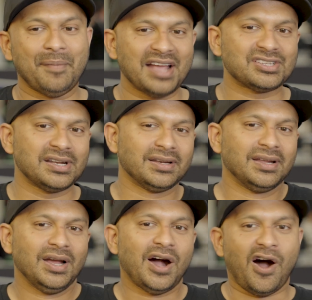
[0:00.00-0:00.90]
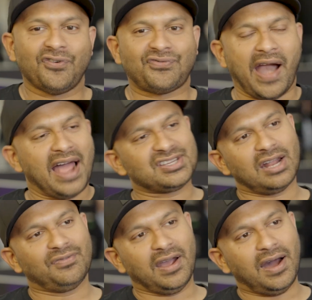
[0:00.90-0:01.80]
Imagine how
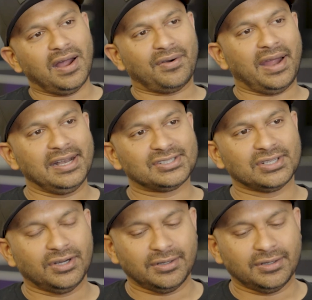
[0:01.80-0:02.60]
fragile we are, right? So